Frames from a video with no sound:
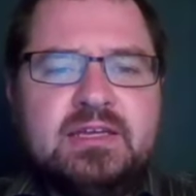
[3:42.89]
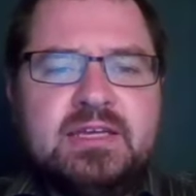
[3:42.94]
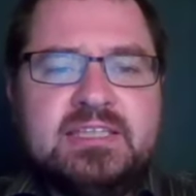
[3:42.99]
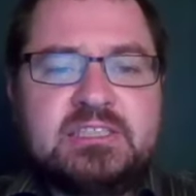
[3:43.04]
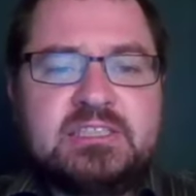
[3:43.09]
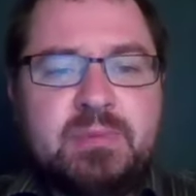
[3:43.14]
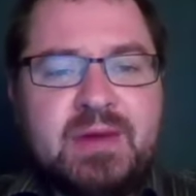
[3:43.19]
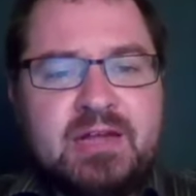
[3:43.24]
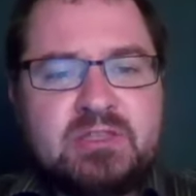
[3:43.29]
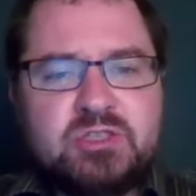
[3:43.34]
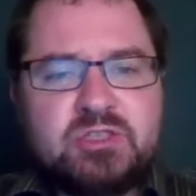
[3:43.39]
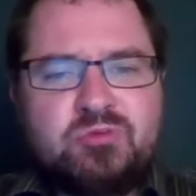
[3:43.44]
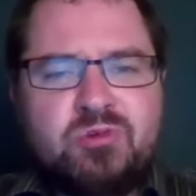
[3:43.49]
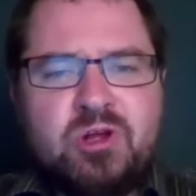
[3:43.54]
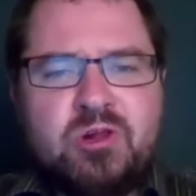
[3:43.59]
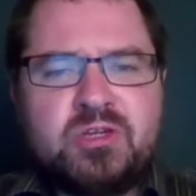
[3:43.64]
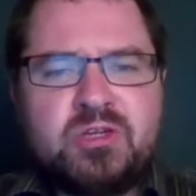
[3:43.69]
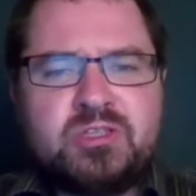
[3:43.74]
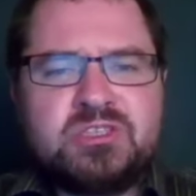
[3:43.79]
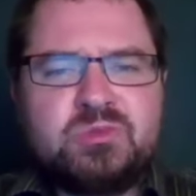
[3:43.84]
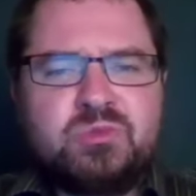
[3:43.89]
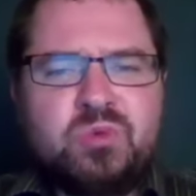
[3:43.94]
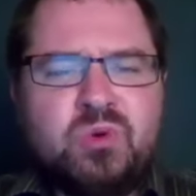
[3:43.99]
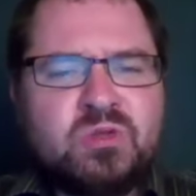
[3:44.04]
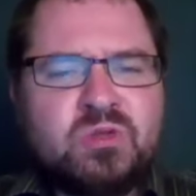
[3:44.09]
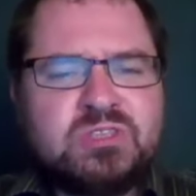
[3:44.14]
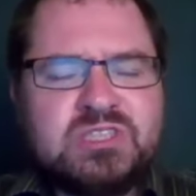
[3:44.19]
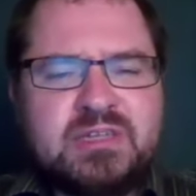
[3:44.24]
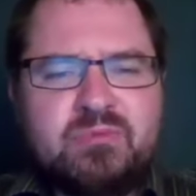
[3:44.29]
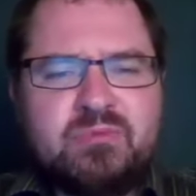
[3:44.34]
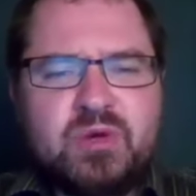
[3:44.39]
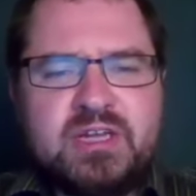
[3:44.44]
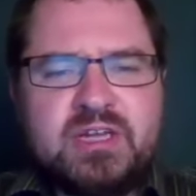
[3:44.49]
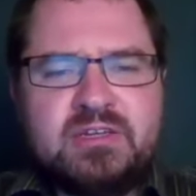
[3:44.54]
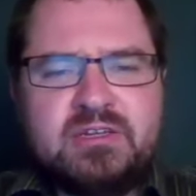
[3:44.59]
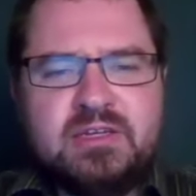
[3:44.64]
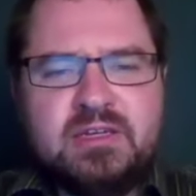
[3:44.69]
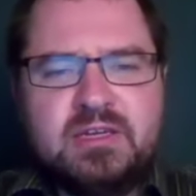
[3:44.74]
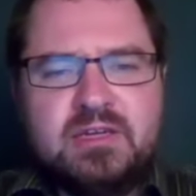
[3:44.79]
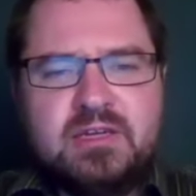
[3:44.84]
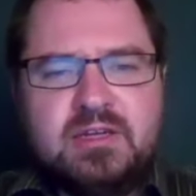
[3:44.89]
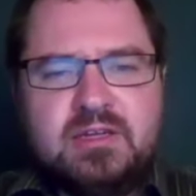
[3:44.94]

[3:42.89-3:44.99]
He's about to roll her towards him when.